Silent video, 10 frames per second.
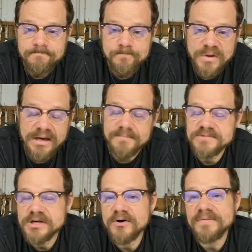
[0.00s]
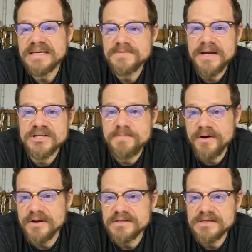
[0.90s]
yeah, so that's my
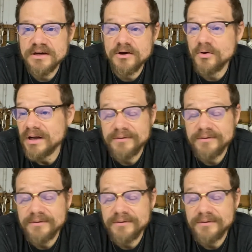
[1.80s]
experience in Occult 9.